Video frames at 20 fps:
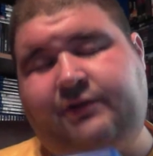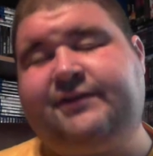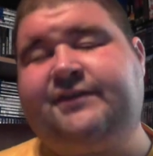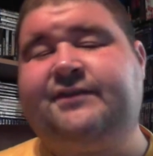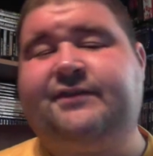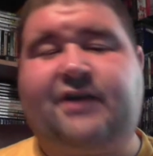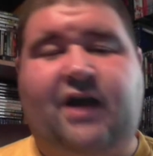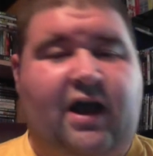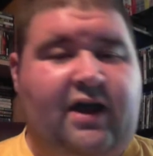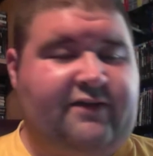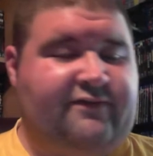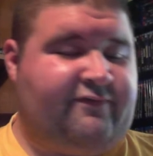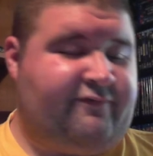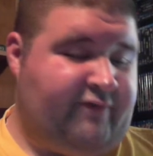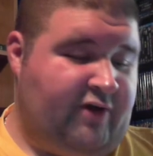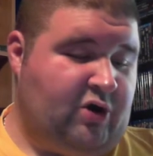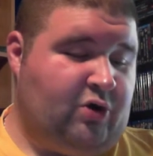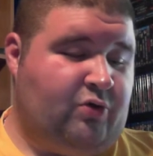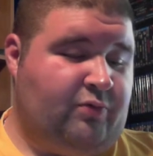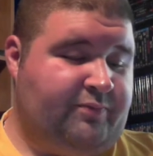Sky
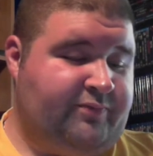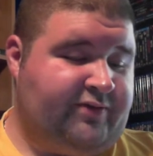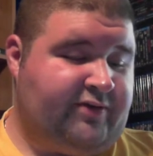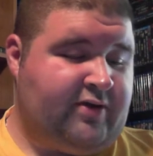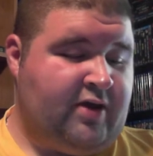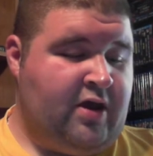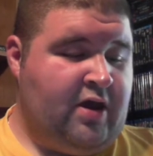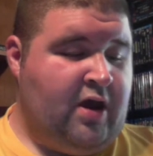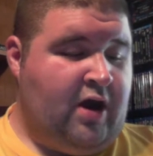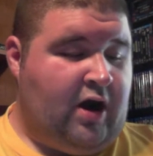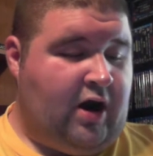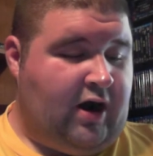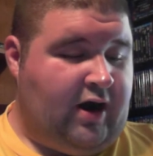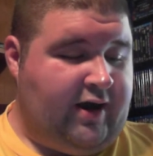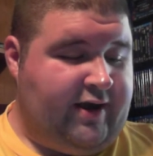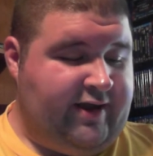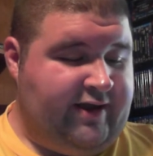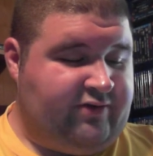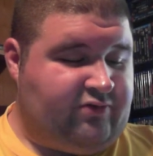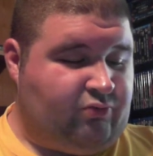Films. Uh,
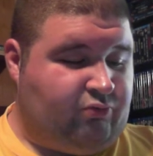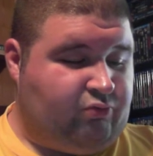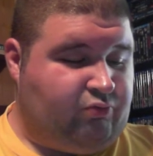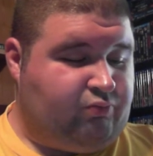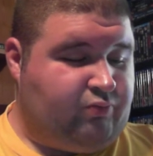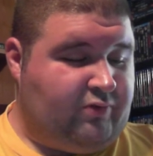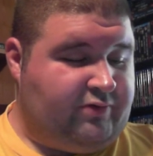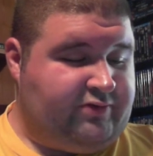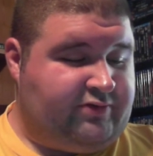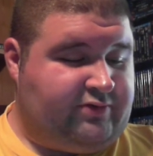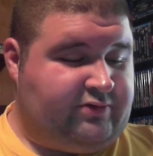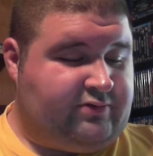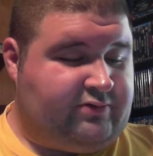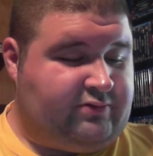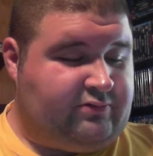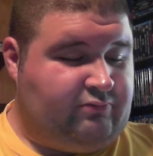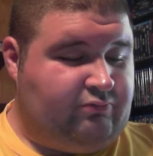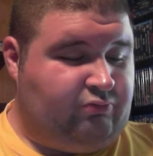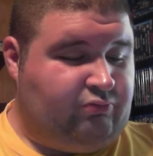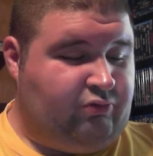it's
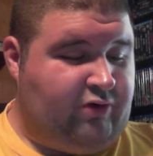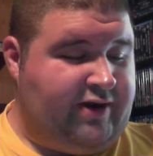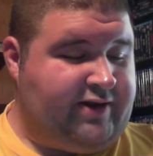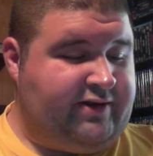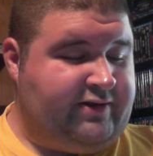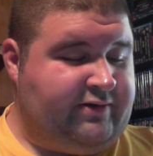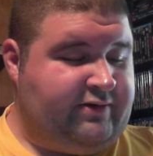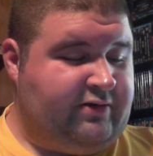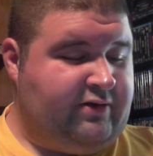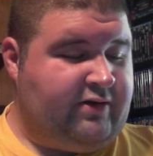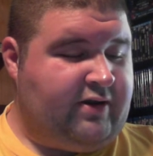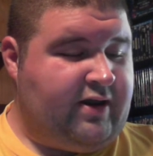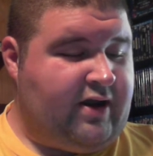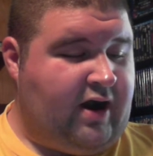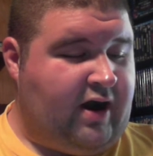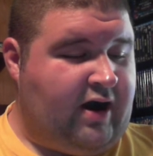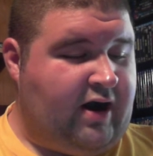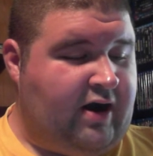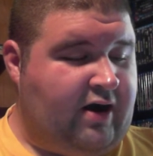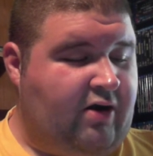written
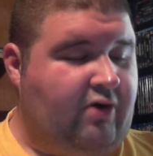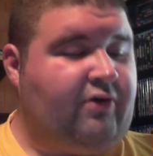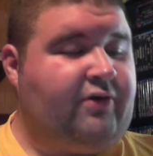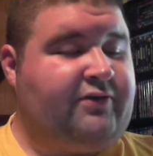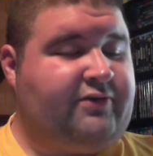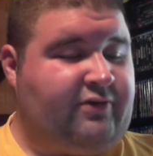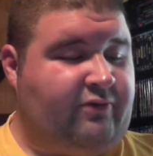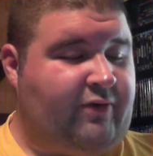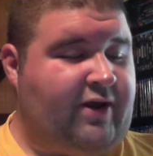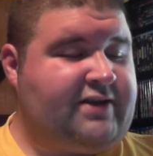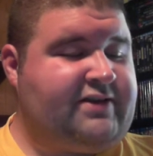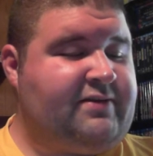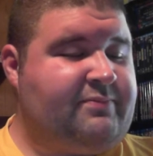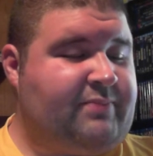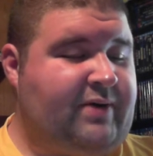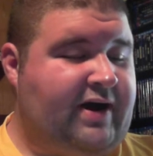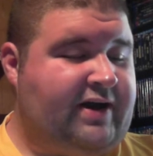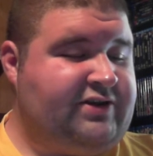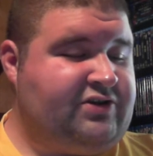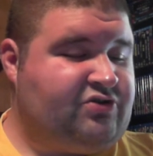uh, or directed
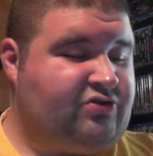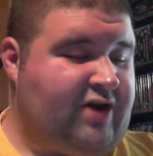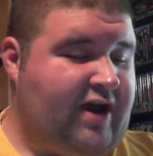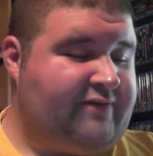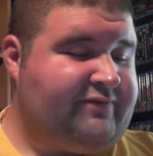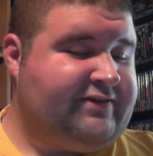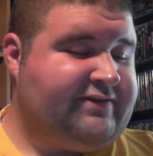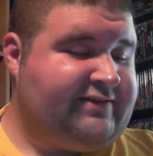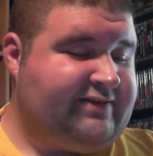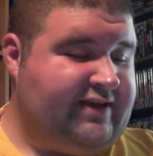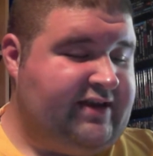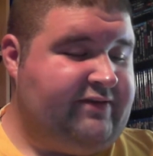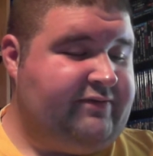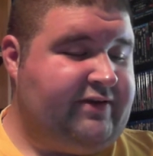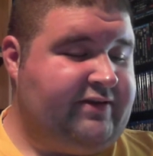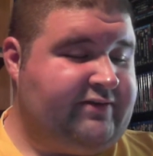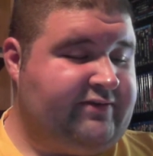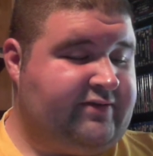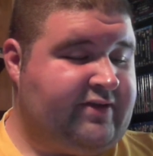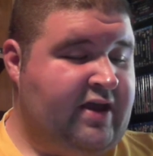by Travis
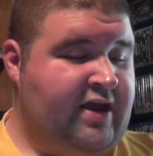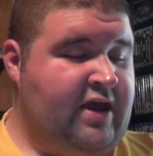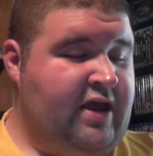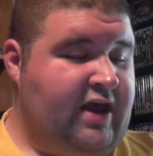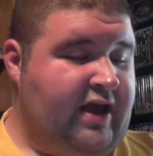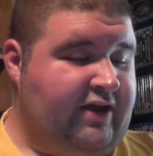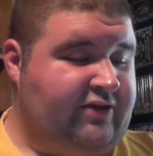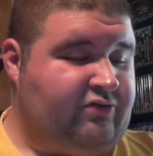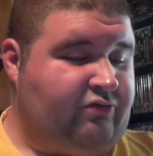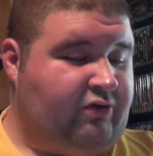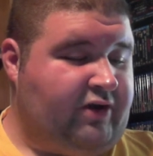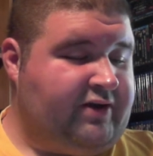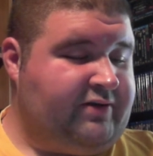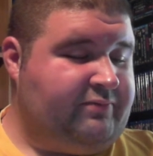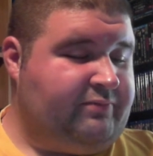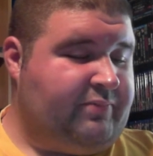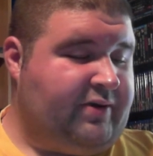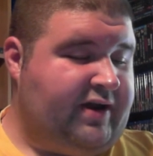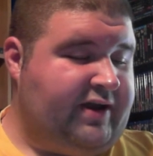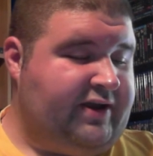Stevens. It's
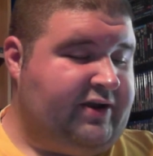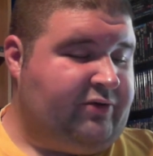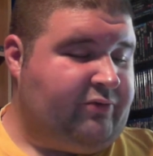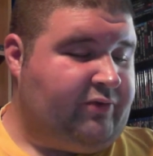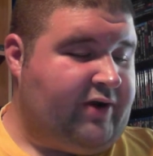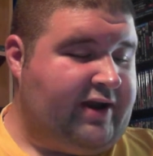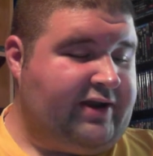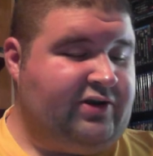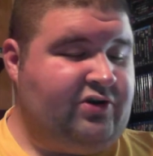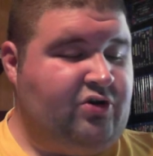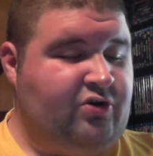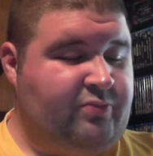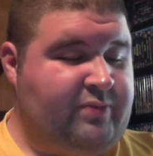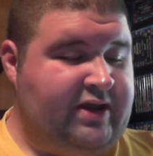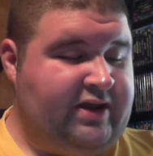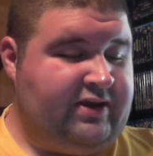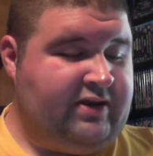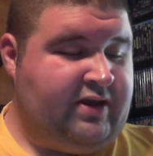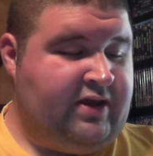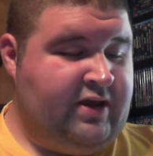written by Greg
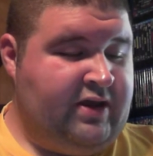Newman,